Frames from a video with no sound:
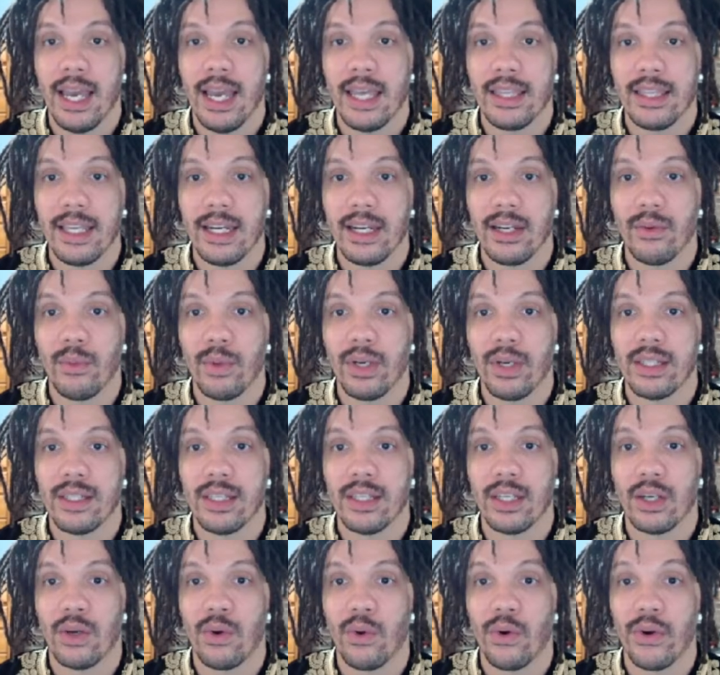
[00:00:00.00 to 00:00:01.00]
and then when it's
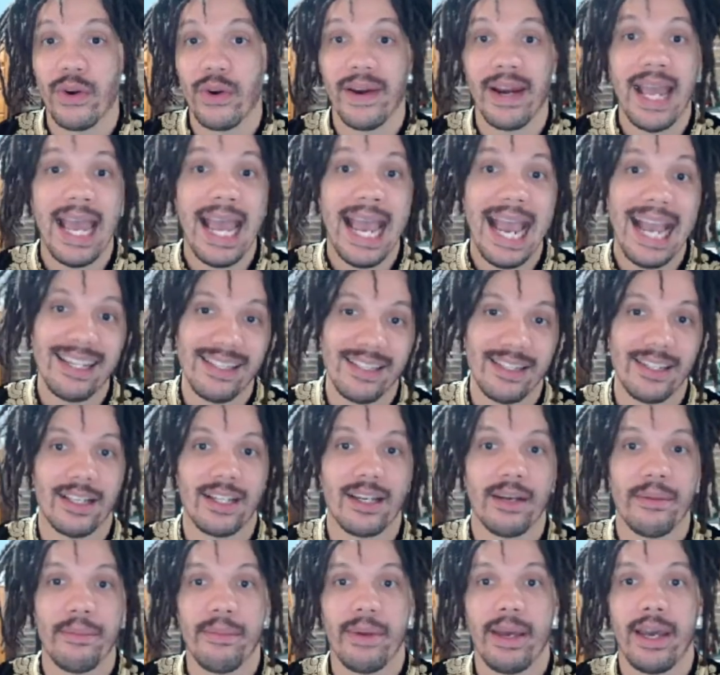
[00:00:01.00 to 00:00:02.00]
in the corner, it has to
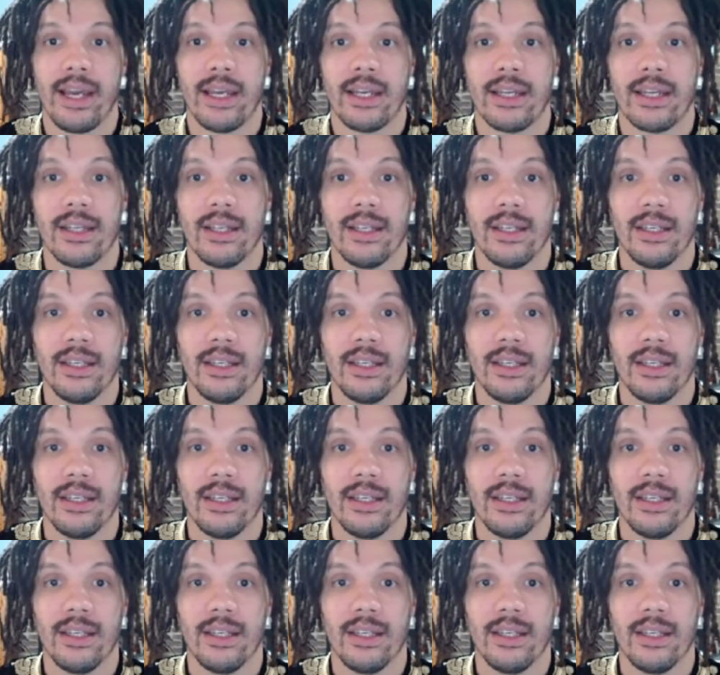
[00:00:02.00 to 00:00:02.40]
come back.